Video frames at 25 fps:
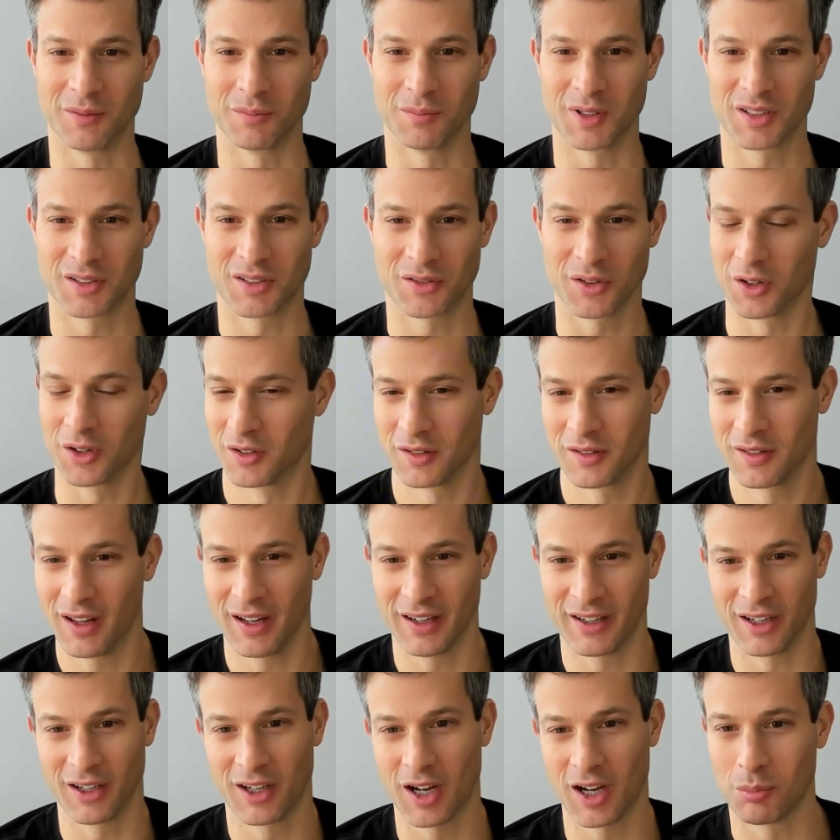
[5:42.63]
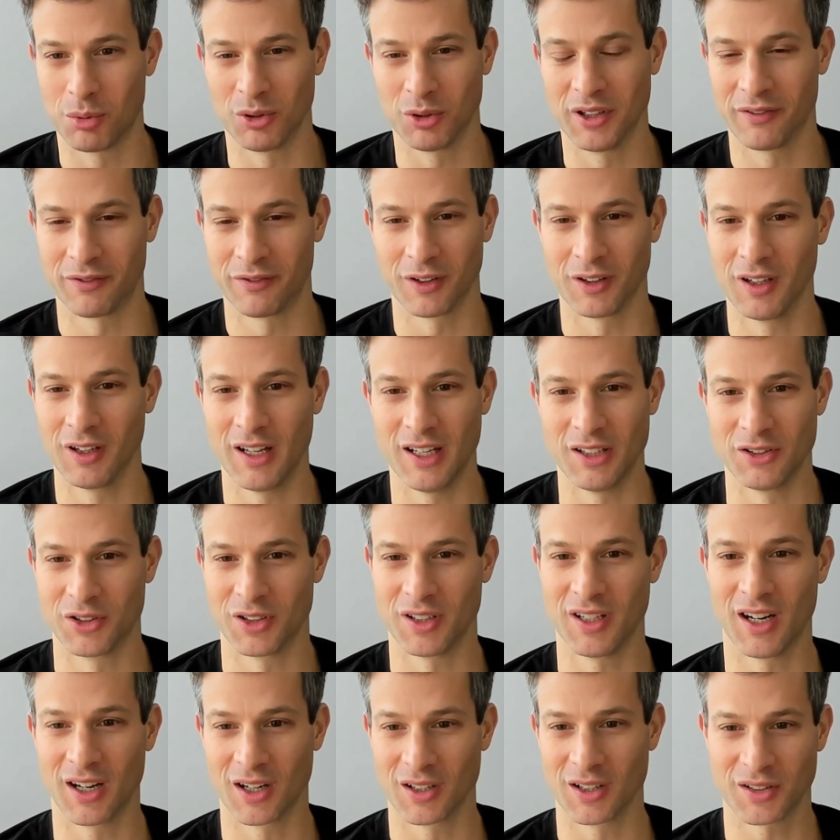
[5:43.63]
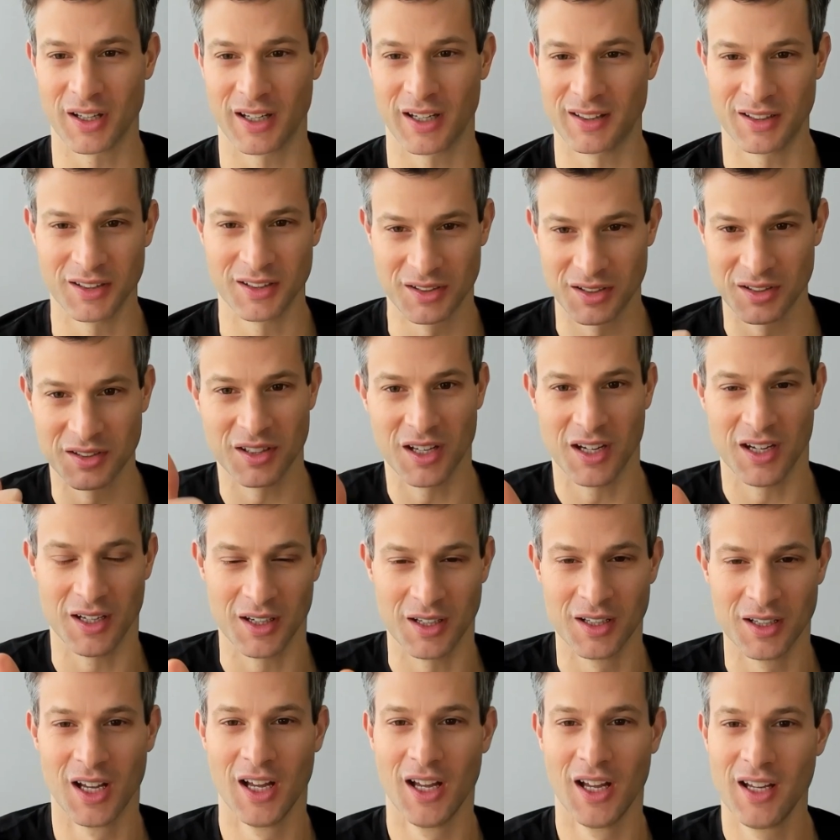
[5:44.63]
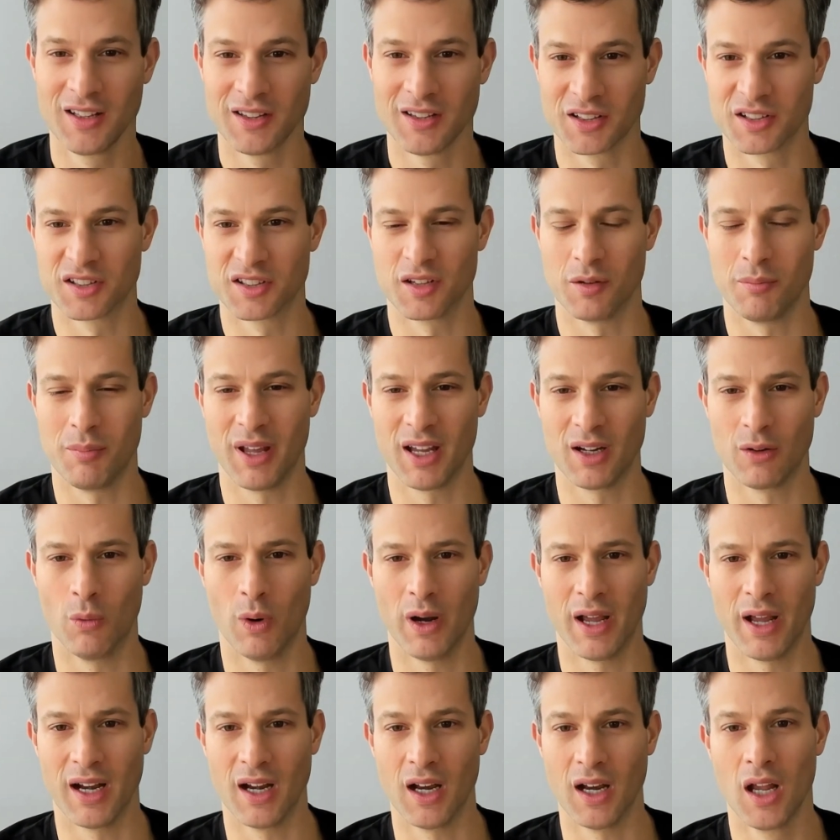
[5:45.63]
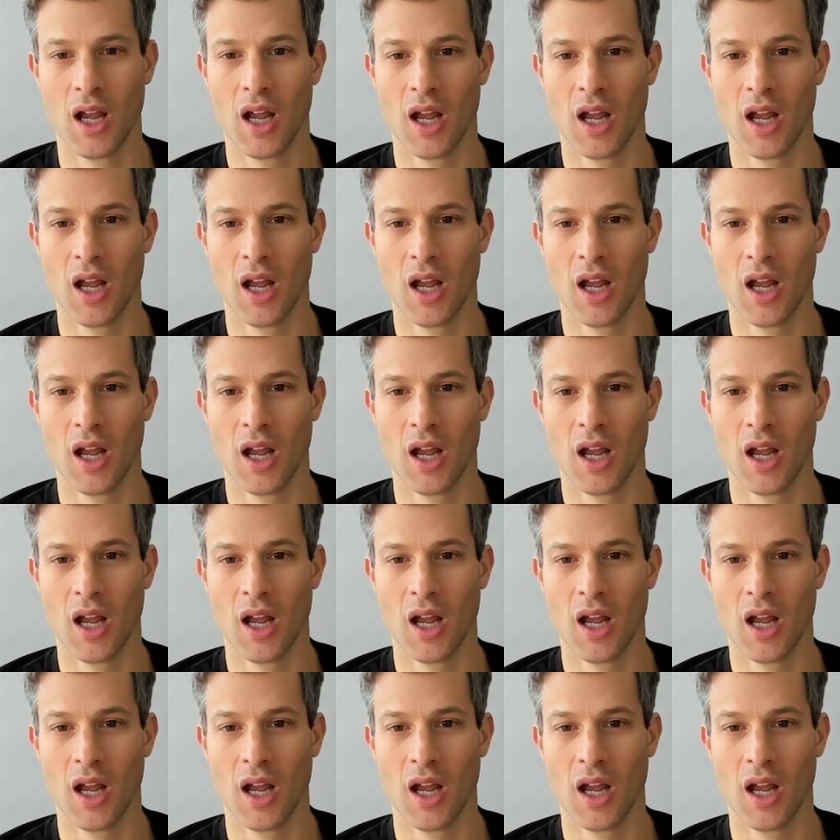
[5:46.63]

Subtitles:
this, or like a couple different engineers, like this is a big win.